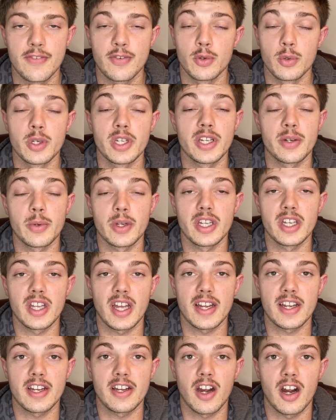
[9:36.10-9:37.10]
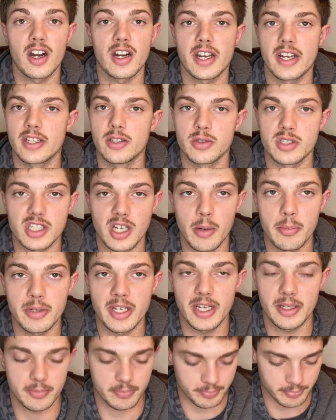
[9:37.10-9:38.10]
you really, really like a card and you subbed
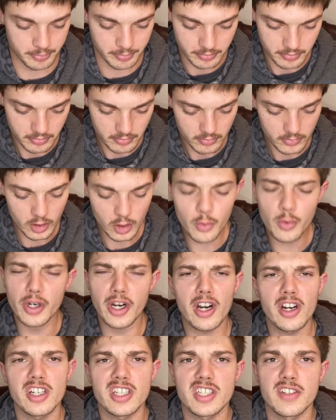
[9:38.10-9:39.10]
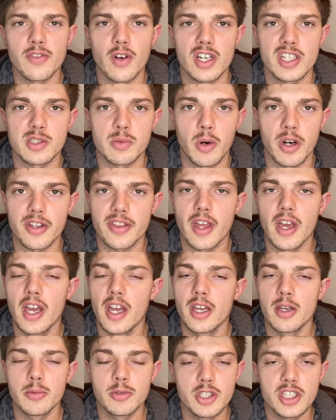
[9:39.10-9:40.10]
it, regardless of what it's worth,
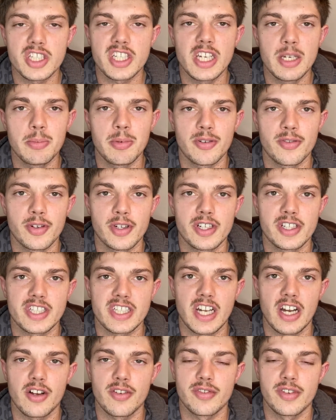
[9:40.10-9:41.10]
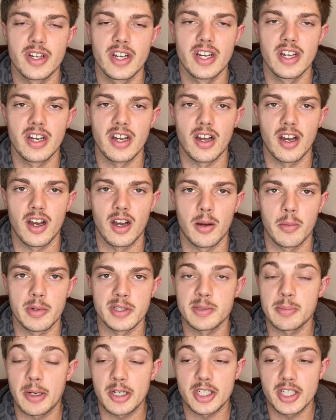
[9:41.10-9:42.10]
just keep it for yourself,
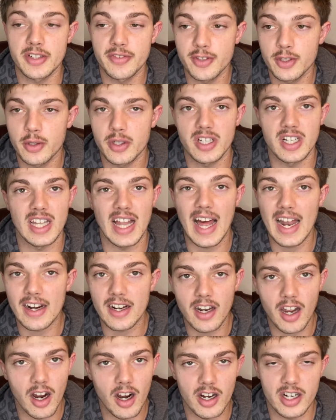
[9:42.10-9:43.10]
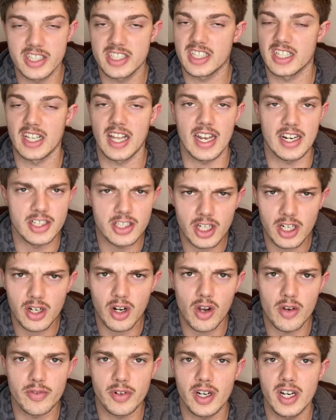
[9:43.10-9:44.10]
especially if you're doing a lot of cards and a lot of
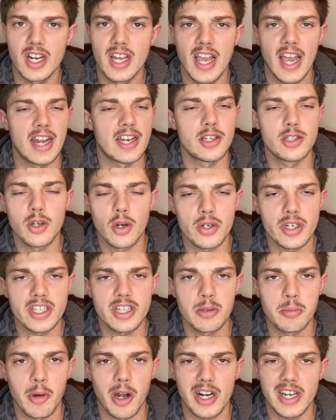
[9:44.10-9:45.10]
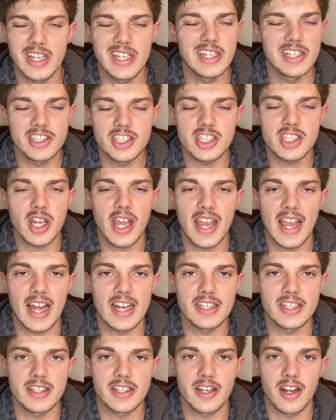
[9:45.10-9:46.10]
turnover and you don't need the money. Just hang on
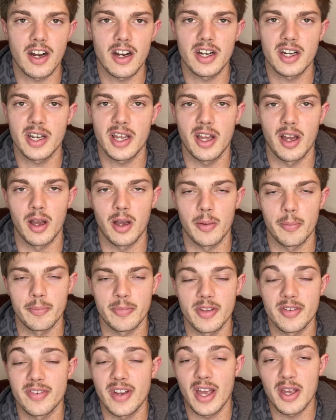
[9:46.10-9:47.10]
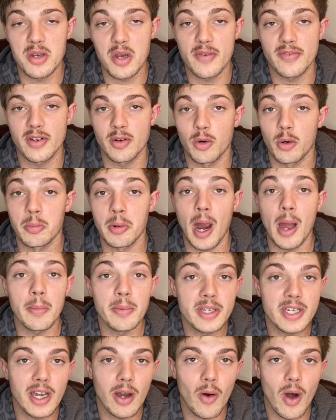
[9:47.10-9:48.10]
to the card. The value of it will probably
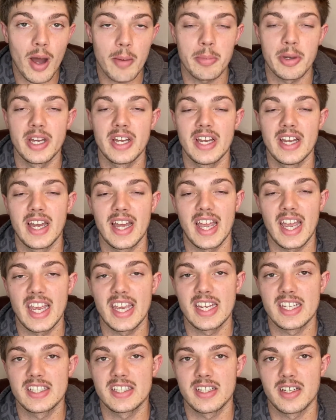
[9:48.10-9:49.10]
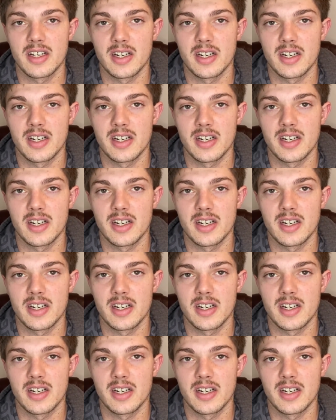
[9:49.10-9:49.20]
go up, and